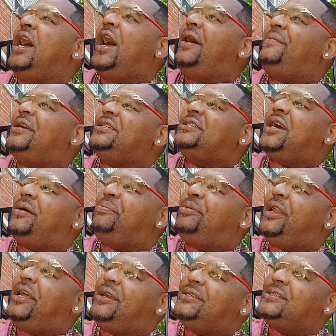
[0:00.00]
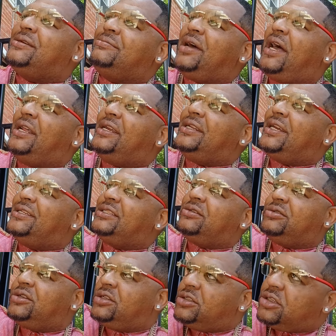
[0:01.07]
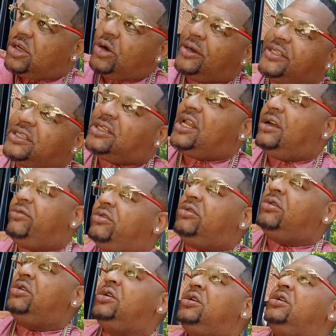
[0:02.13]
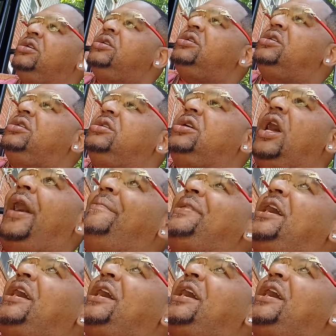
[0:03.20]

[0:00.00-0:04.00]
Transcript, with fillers: I make sure I play somebody that's on the lowest level. I'm